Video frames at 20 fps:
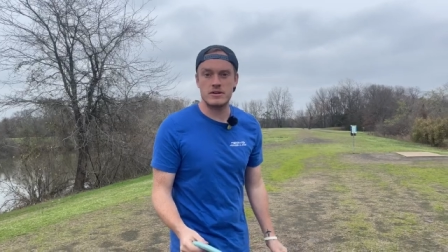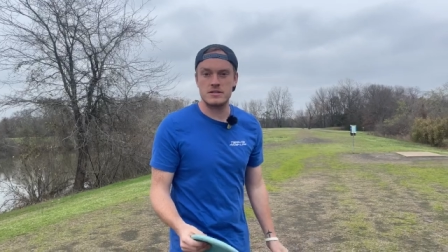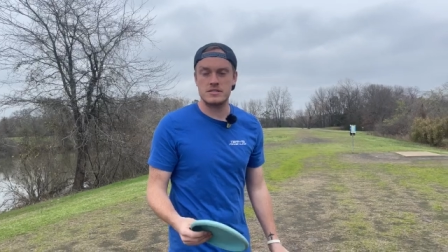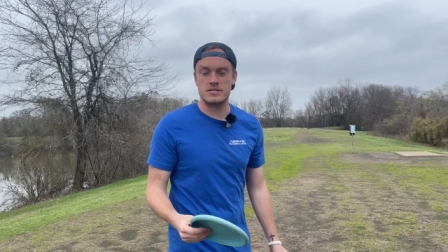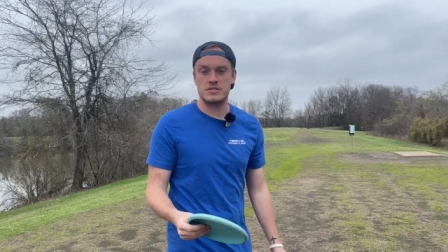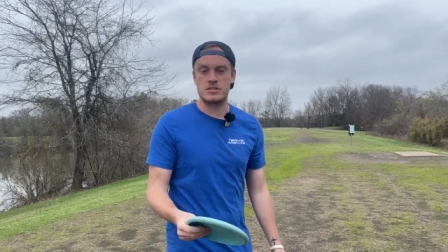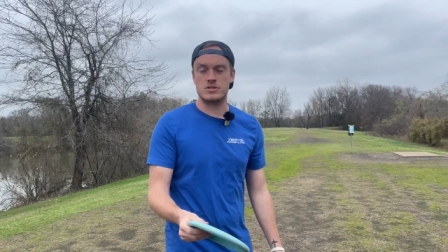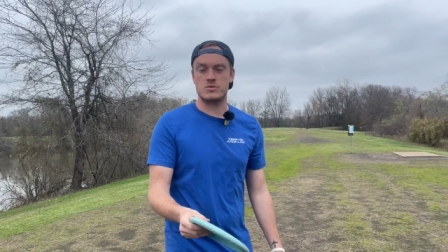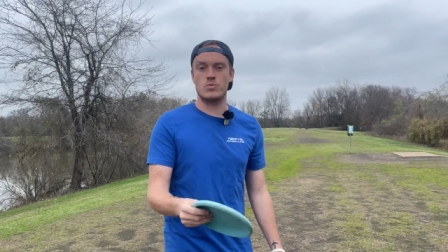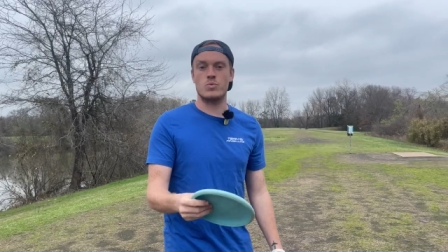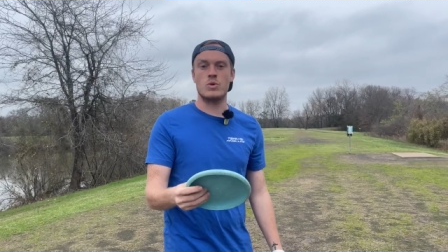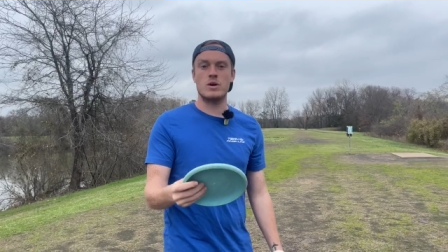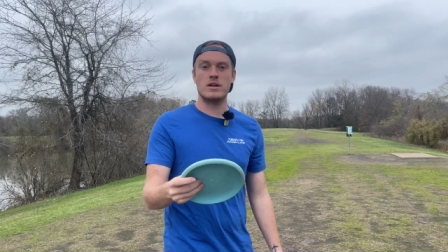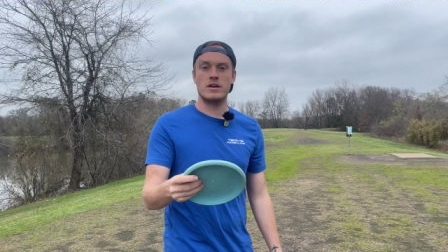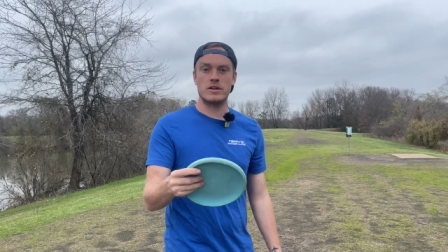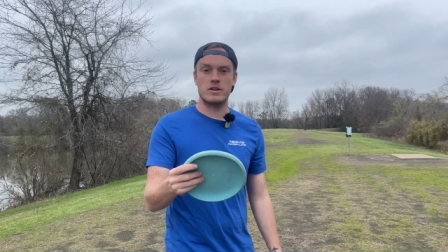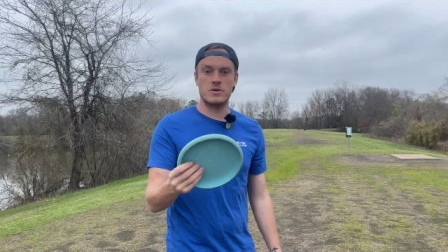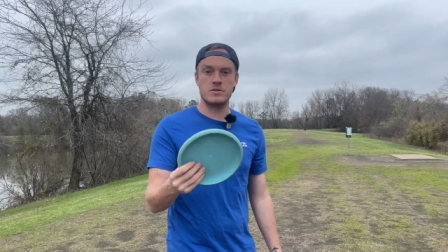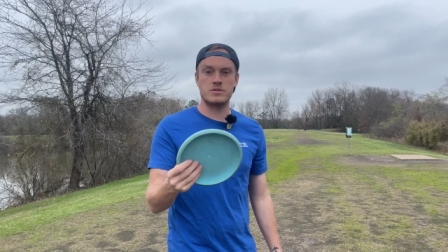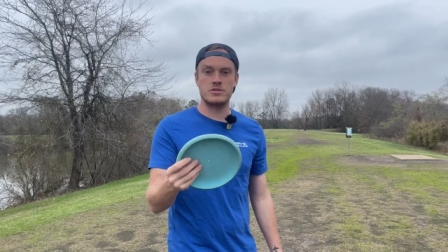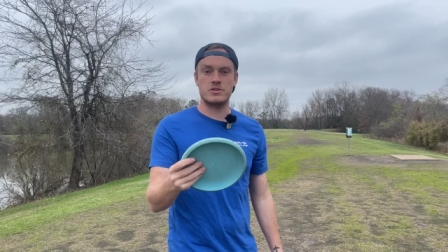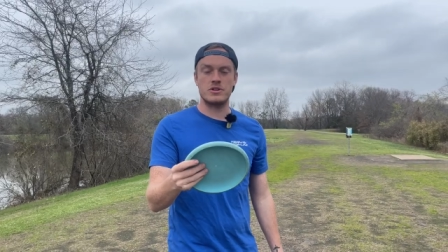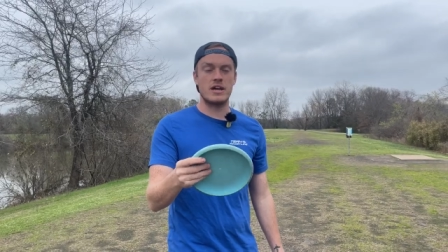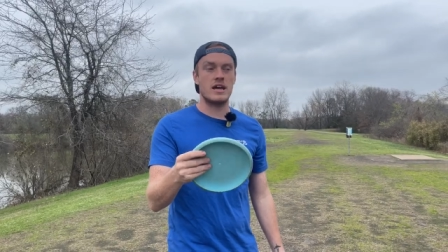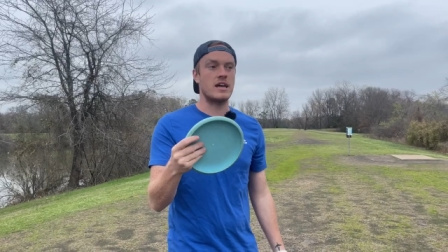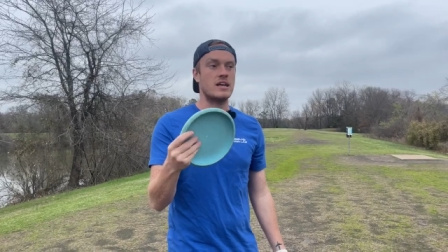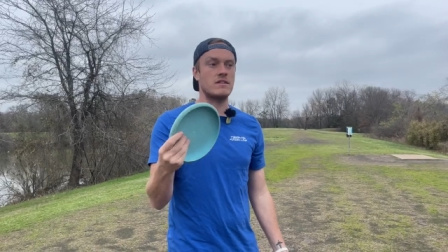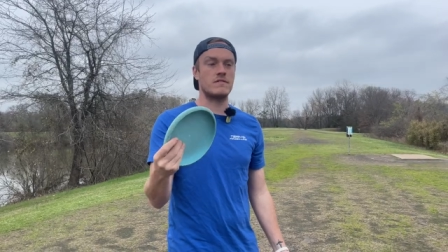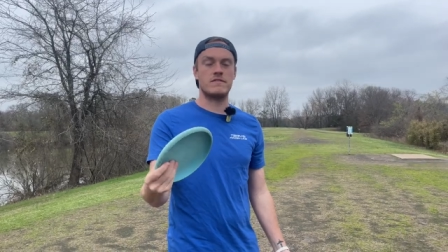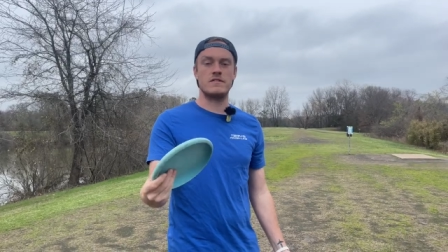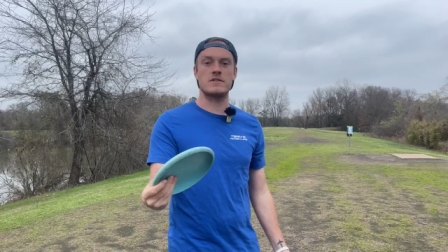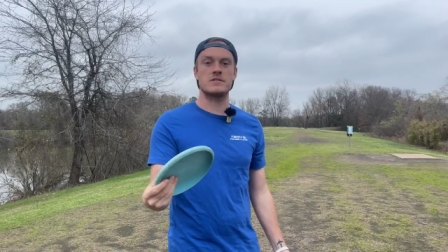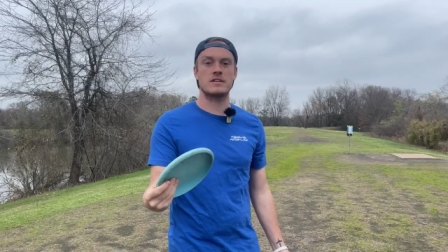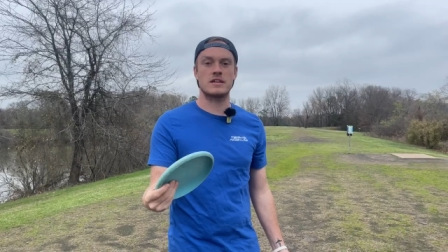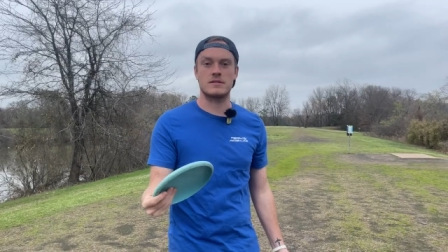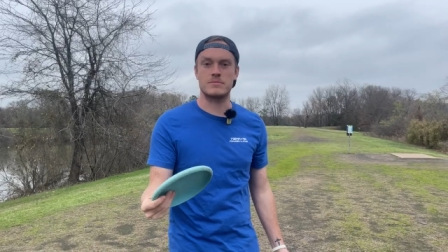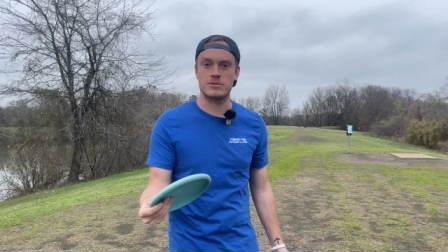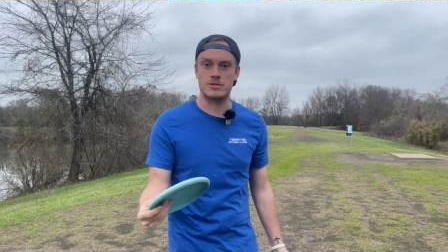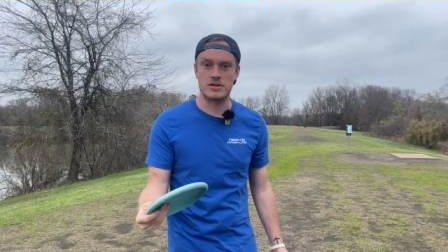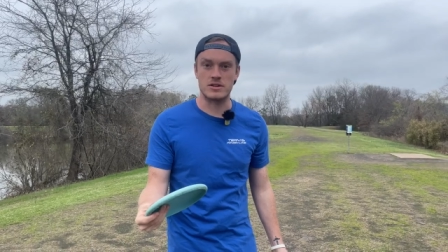is just what goes in your hand and feels like
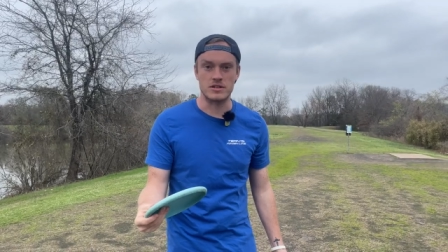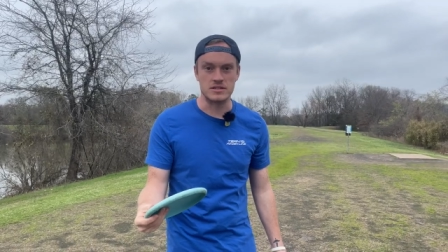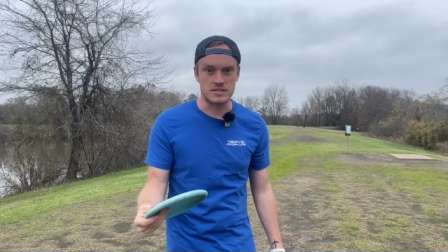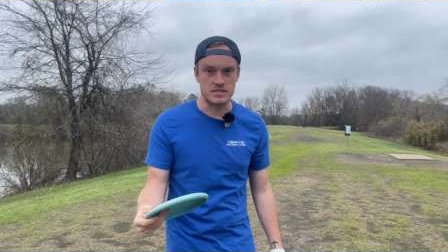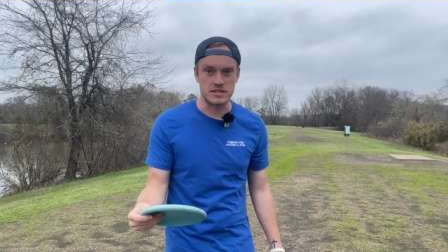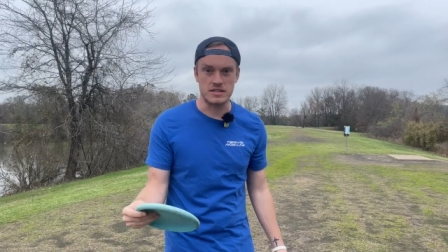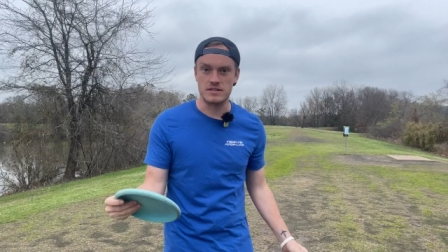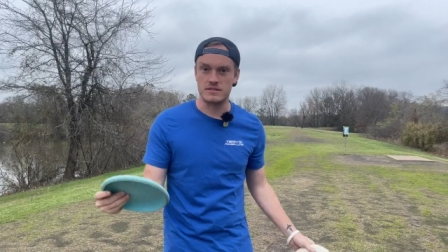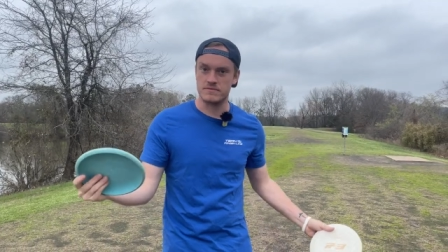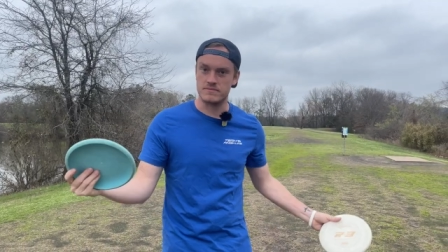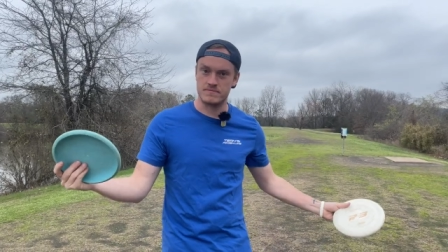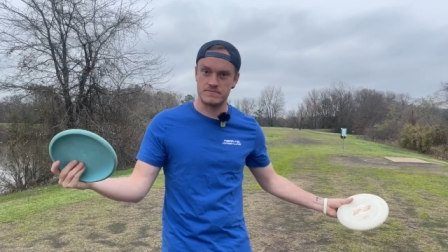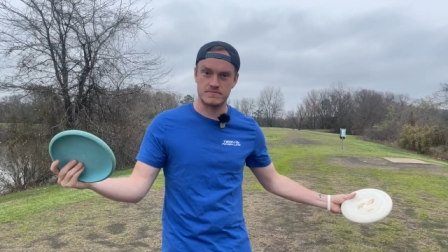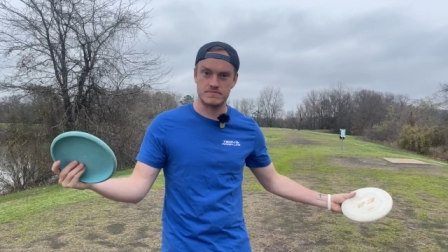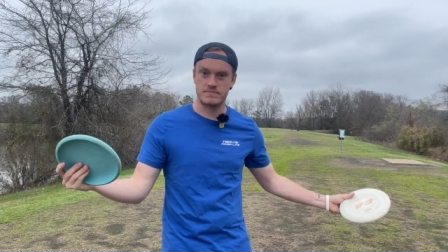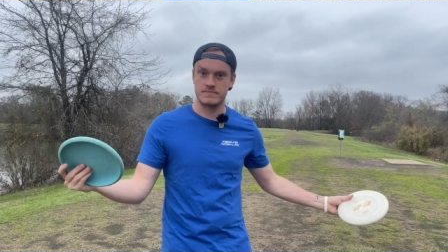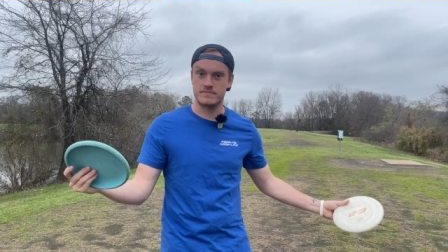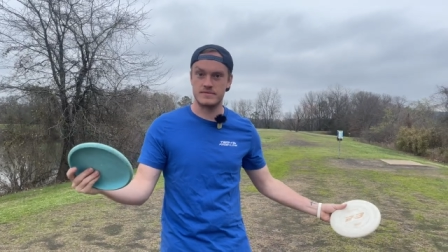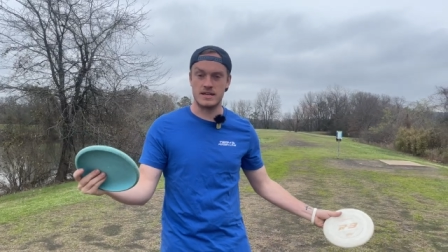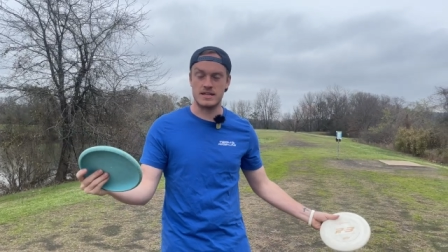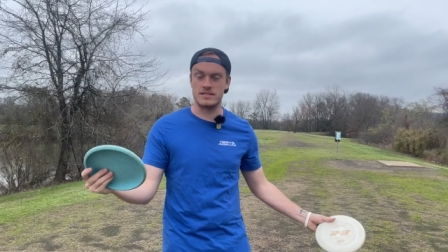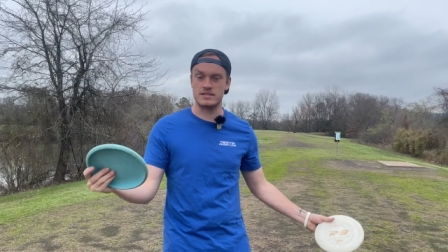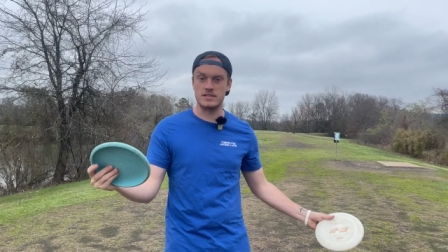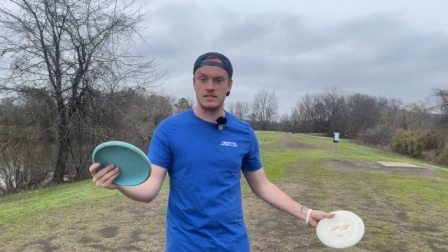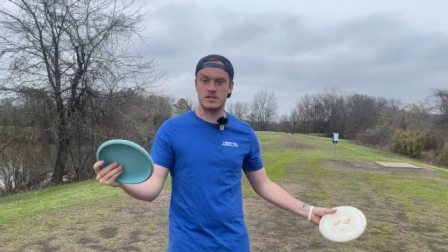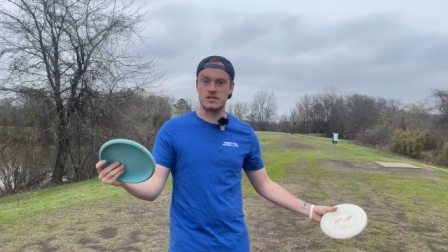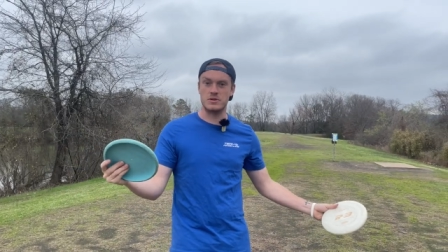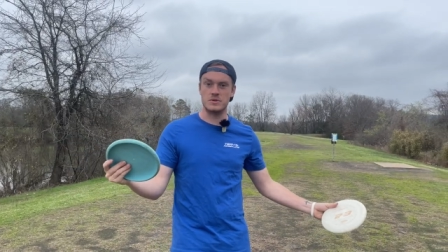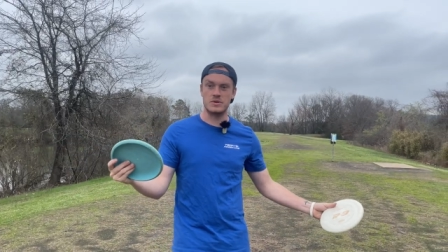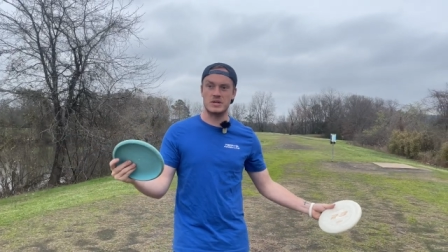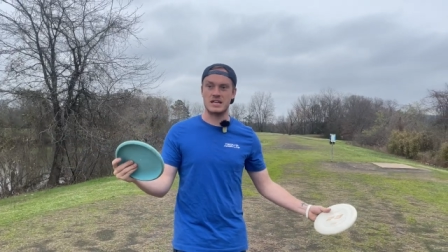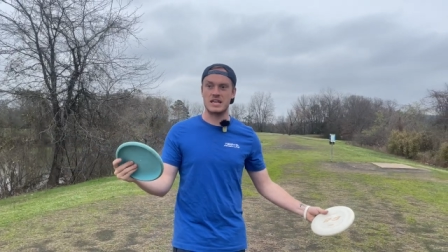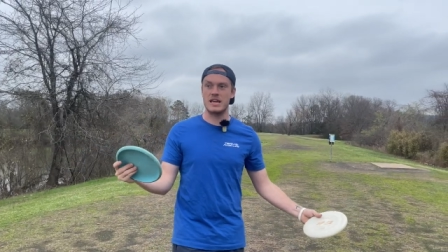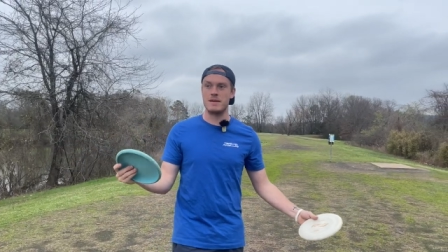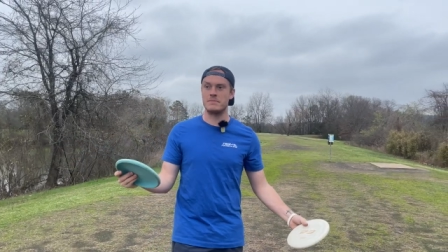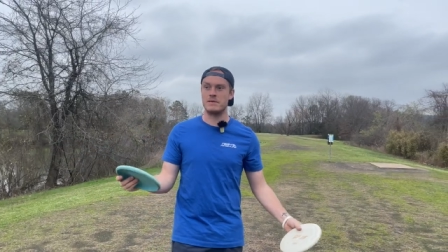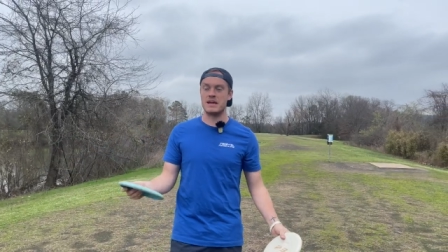it belongs there. That's literally what it came